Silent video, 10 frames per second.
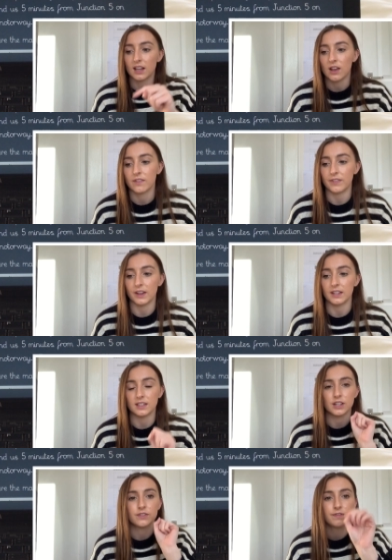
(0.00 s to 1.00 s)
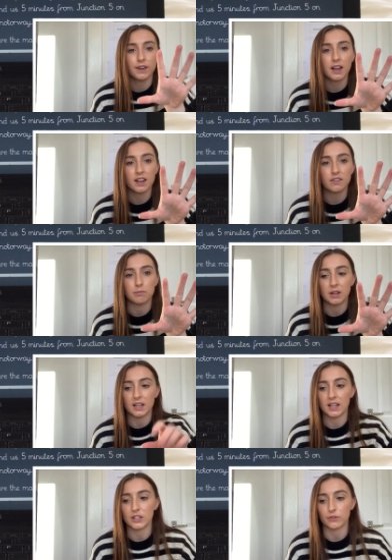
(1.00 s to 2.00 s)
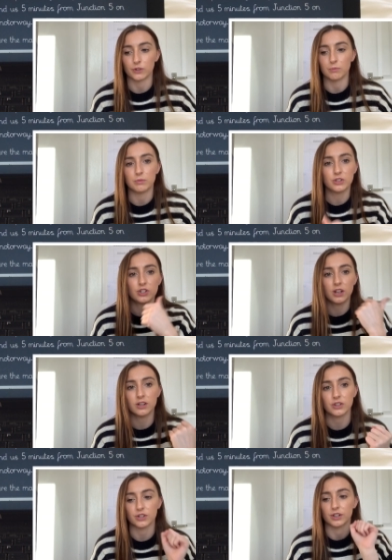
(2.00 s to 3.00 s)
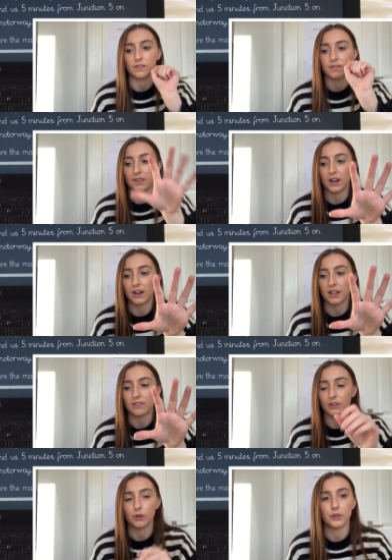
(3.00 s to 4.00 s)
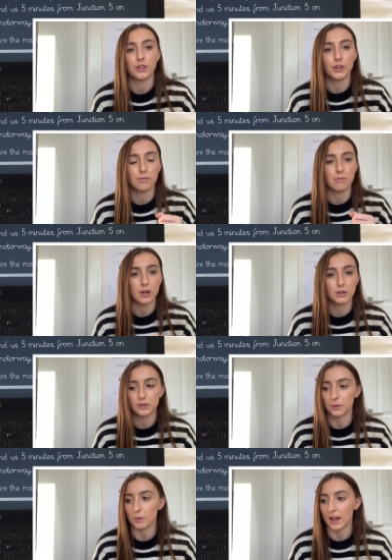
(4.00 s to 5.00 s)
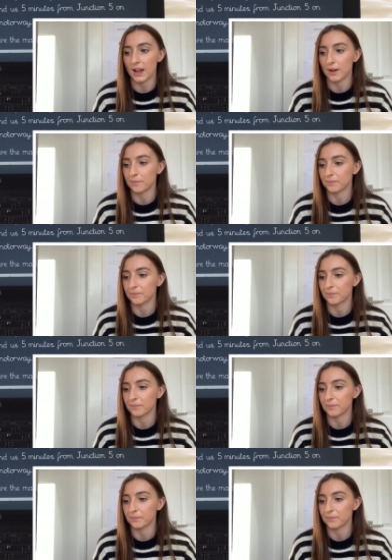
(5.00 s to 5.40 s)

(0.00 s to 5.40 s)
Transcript: Find us five minutes from junction 5 on the motorway.